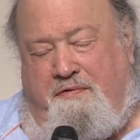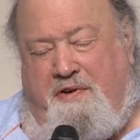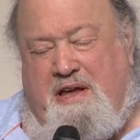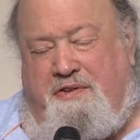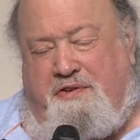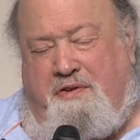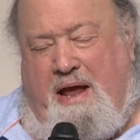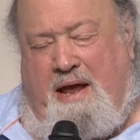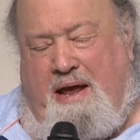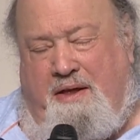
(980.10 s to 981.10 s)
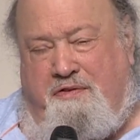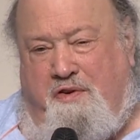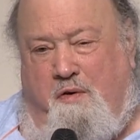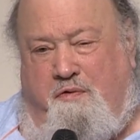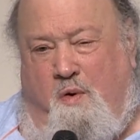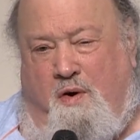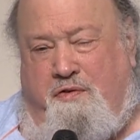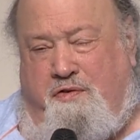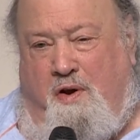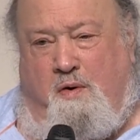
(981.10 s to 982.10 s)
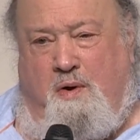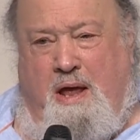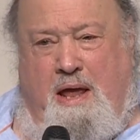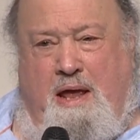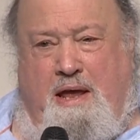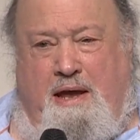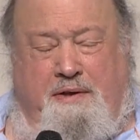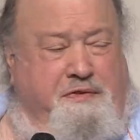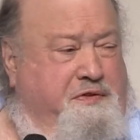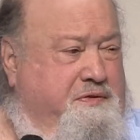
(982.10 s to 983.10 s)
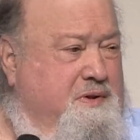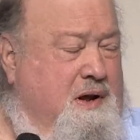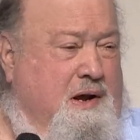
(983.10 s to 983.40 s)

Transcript: feeds and so forth. So it's,